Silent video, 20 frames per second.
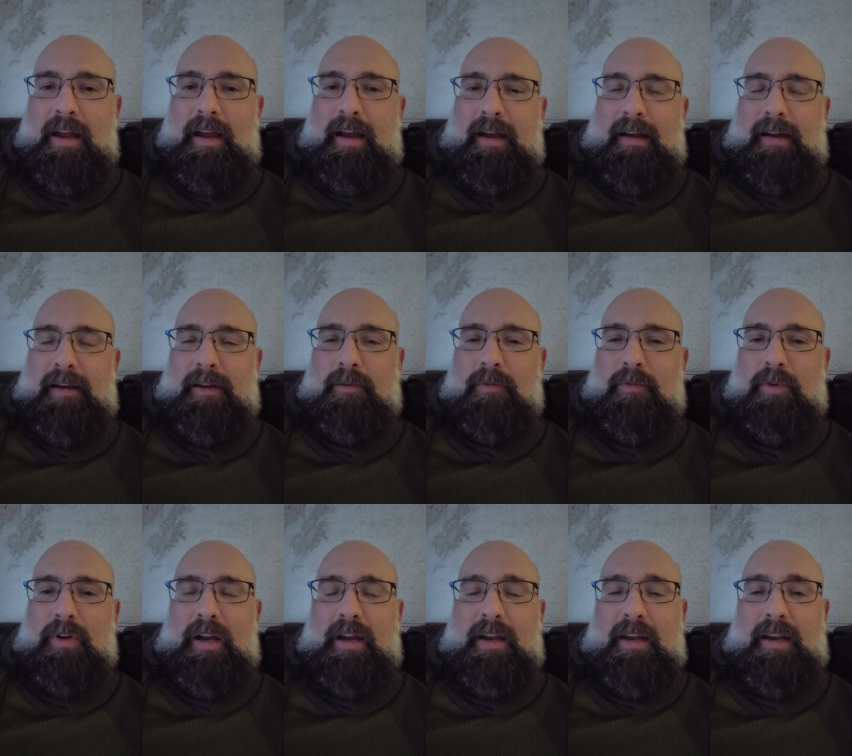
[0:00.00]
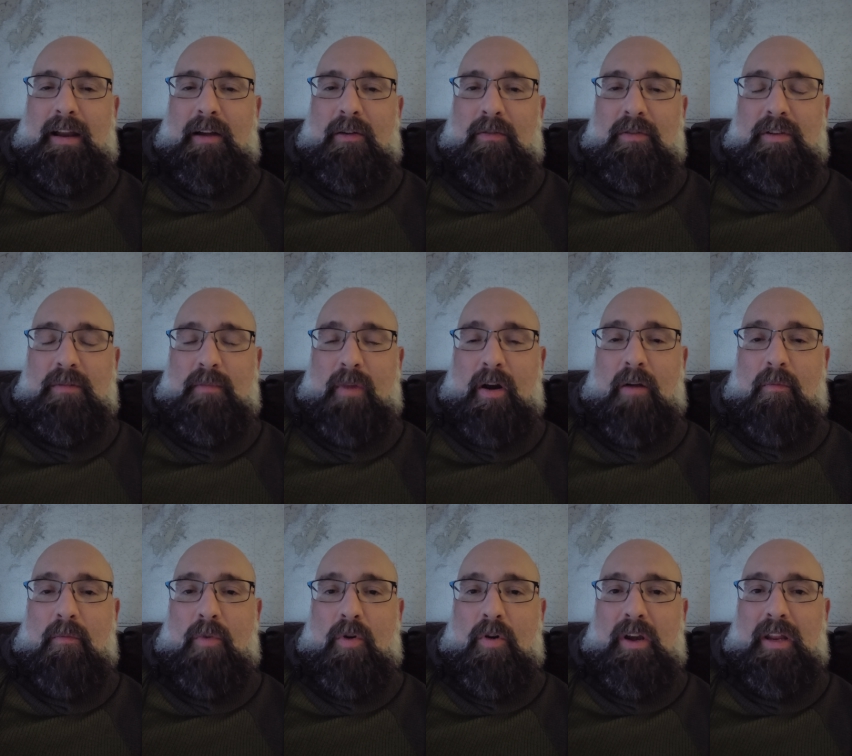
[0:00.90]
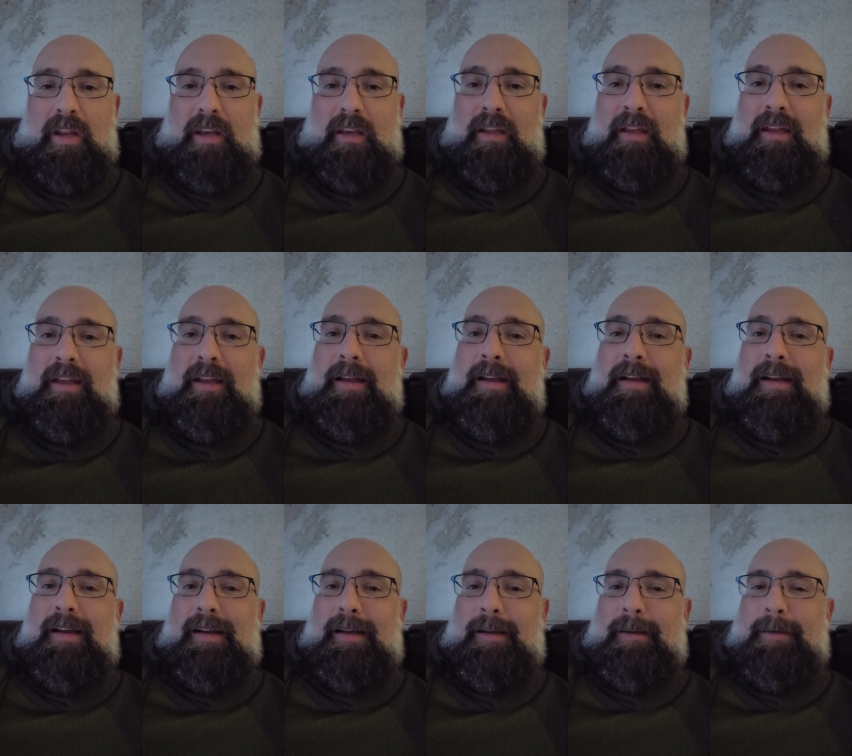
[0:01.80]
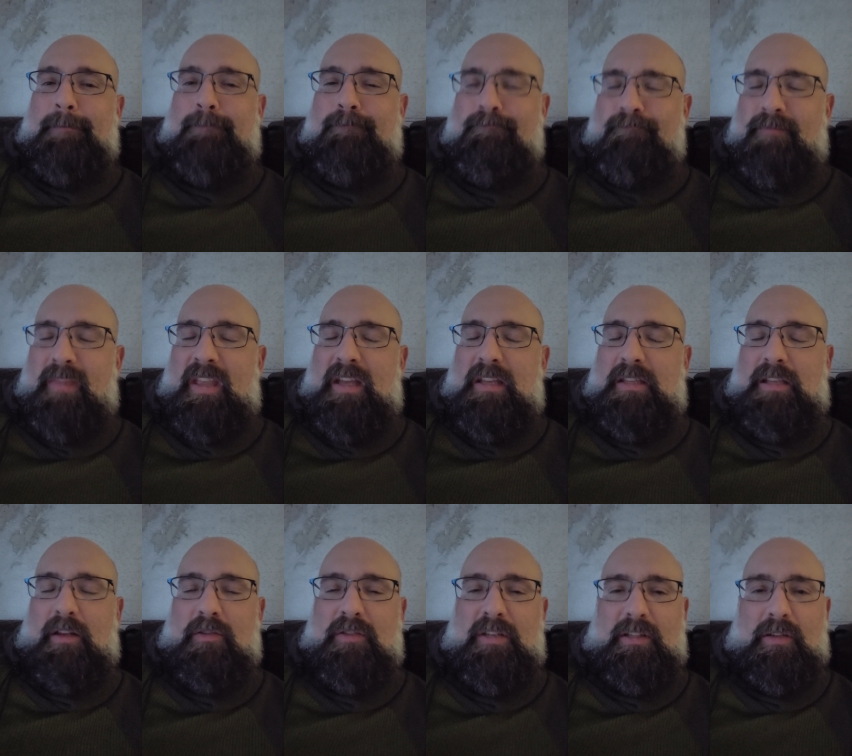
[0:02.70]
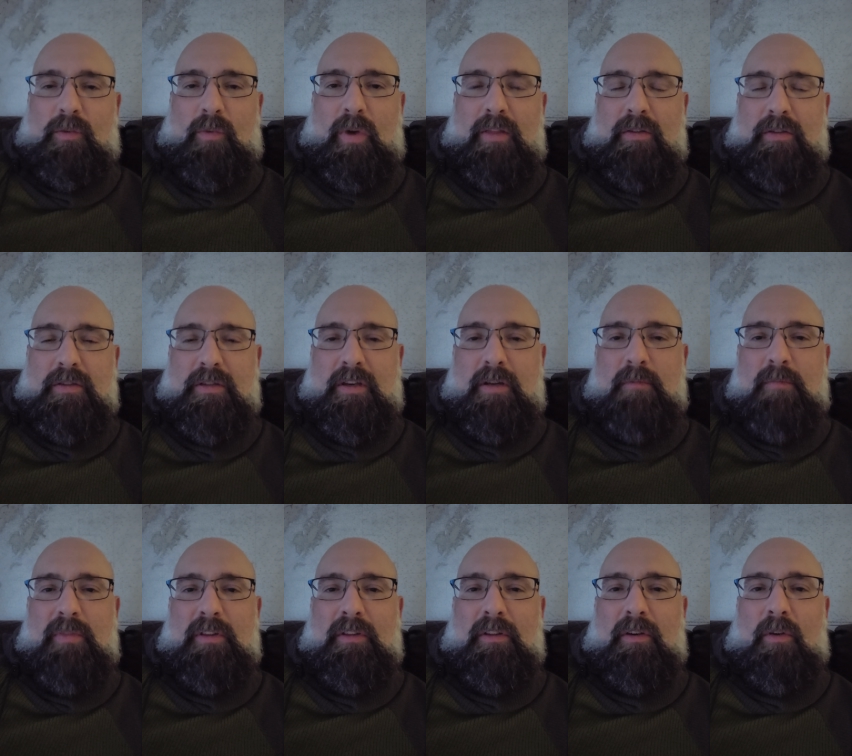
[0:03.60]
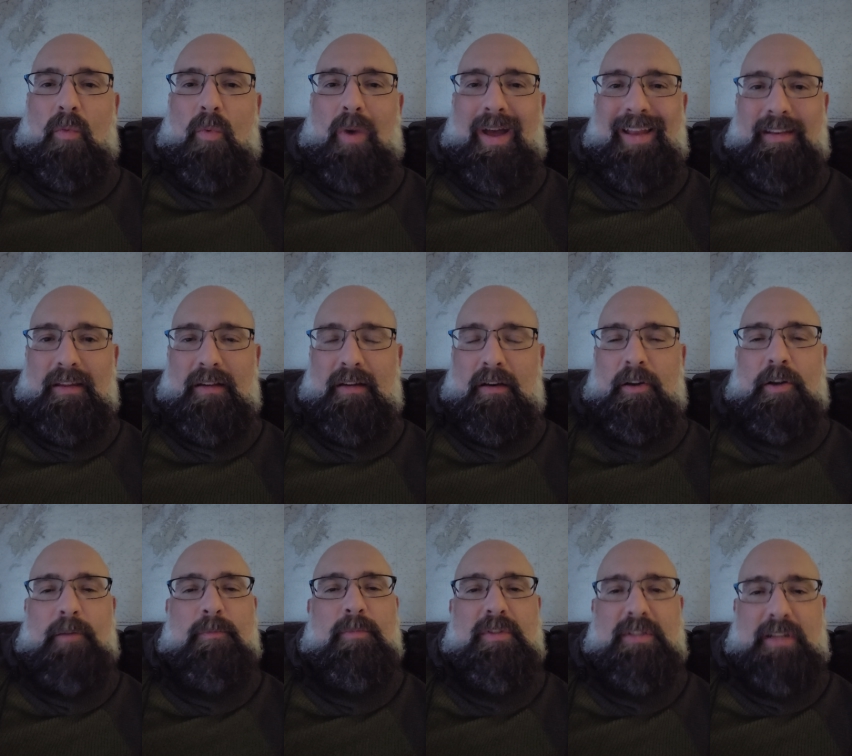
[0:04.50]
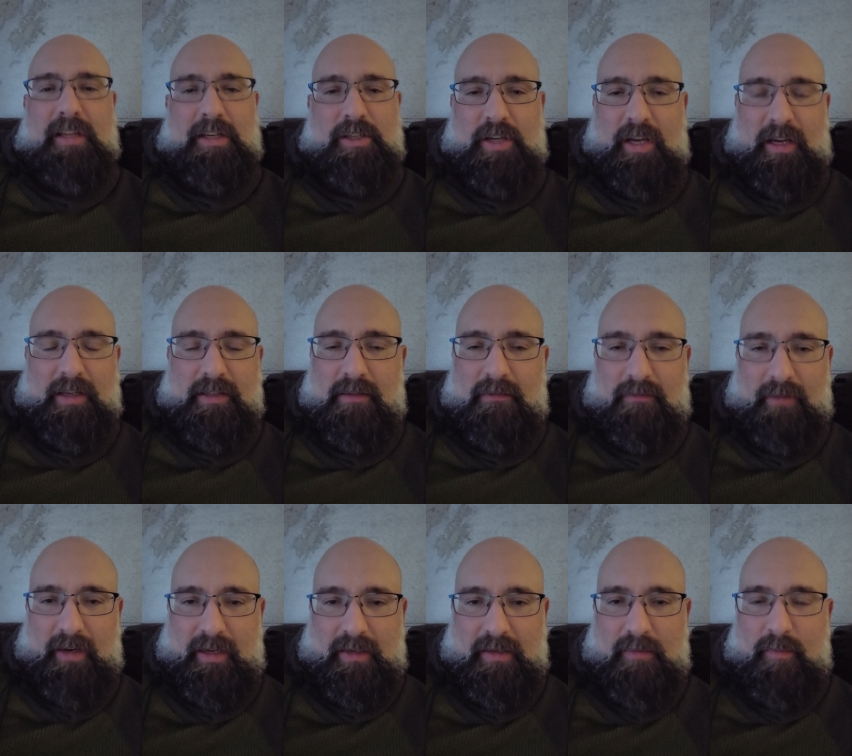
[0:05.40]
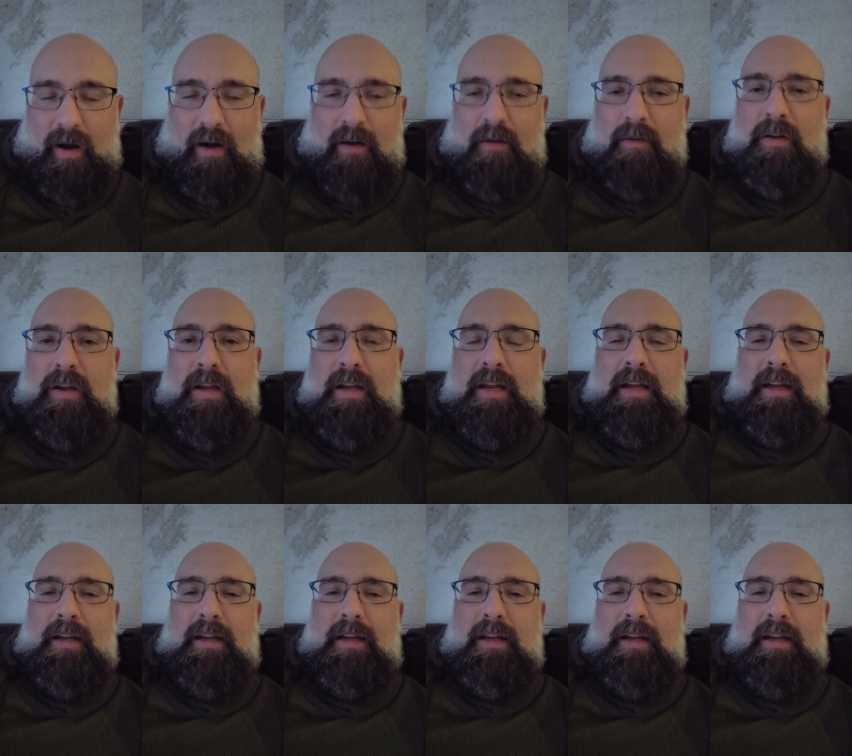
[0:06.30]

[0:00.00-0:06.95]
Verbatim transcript: Uh, we're heading out tomorrow morning. Um, sounds like the weather is going to be a little wet, 100% chance of rain tomorrow.